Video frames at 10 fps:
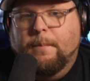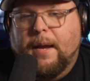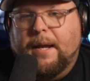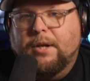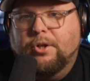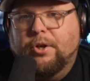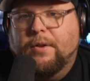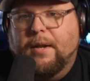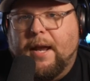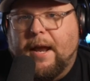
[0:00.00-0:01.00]
making
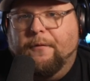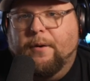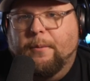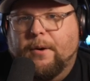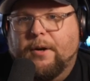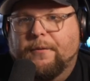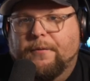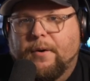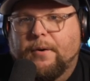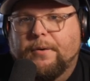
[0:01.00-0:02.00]
sure that every one of your
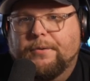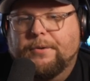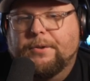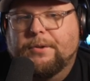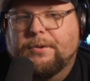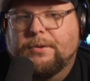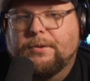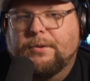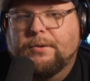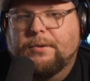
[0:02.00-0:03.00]
photos
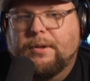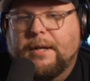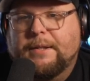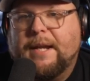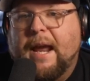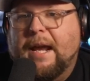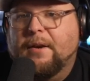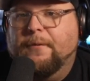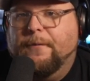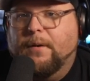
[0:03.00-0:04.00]
is
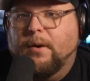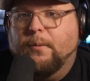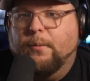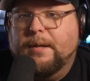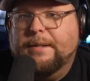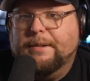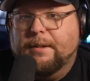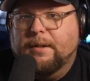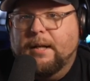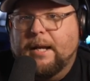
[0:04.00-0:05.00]
taken for a
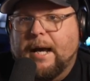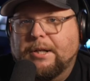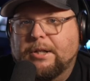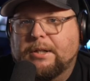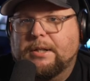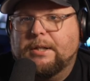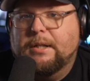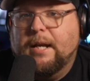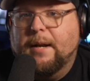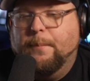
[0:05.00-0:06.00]
reason and not just
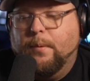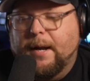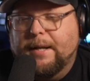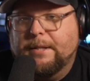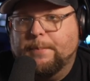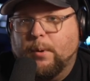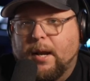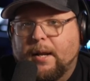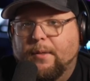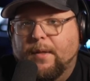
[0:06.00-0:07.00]
kind of pray and
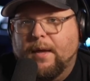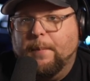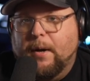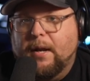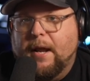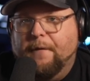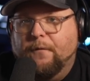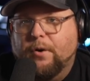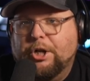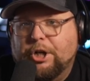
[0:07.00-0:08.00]
spring. Think about
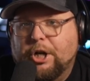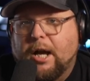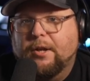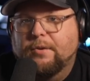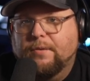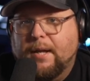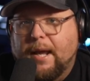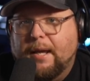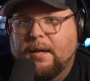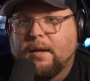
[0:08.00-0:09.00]
every shot you
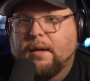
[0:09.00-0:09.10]
take